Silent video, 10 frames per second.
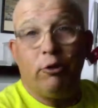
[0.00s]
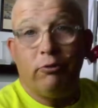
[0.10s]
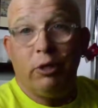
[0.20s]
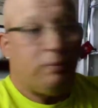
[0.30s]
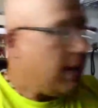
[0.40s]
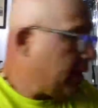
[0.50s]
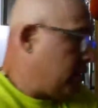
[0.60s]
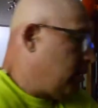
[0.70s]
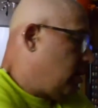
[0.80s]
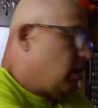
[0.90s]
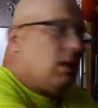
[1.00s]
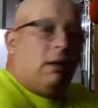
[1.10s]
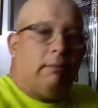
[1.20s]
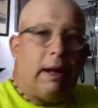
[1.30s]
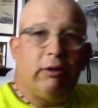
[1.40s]
your feedback.
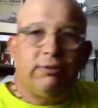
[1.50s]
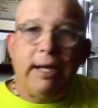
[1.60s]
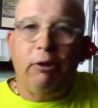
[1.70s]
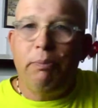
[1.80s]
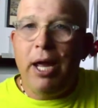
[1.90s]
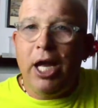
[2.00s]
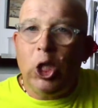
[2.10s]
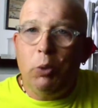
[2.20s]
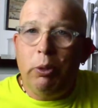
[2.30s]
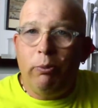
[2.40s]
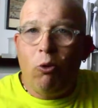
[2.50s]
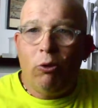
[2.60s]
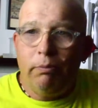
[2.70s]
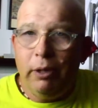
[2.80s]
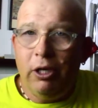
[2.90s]
But I was fine with paying a little bit more
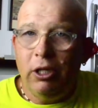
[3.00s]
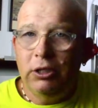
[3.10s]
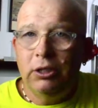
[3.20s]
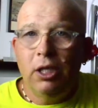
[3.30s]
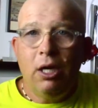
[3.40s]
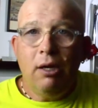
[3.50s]
because